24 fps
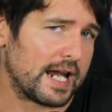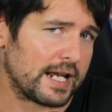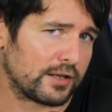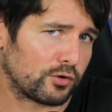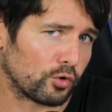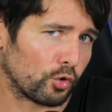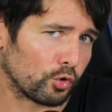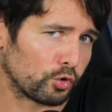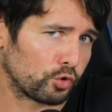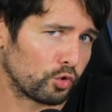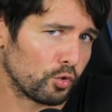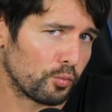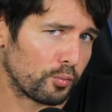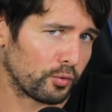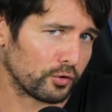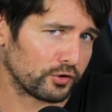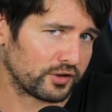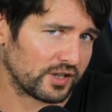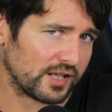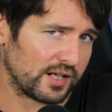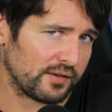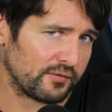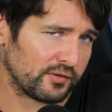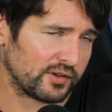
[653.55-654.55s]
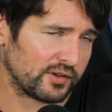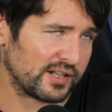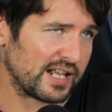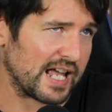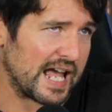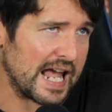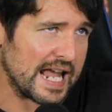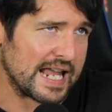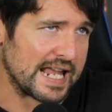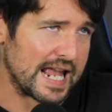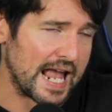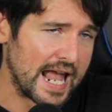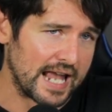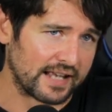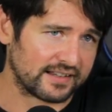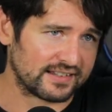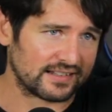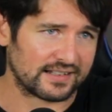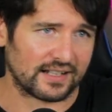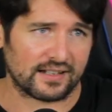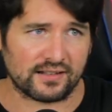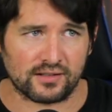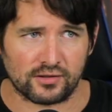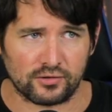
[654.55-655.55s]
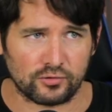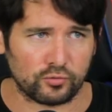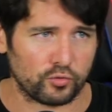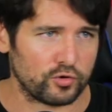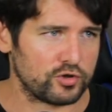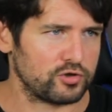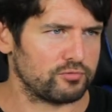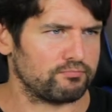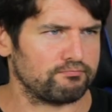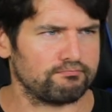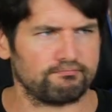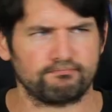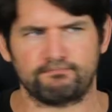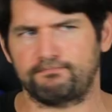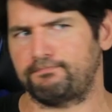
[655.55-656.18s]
802.11 AX standard, which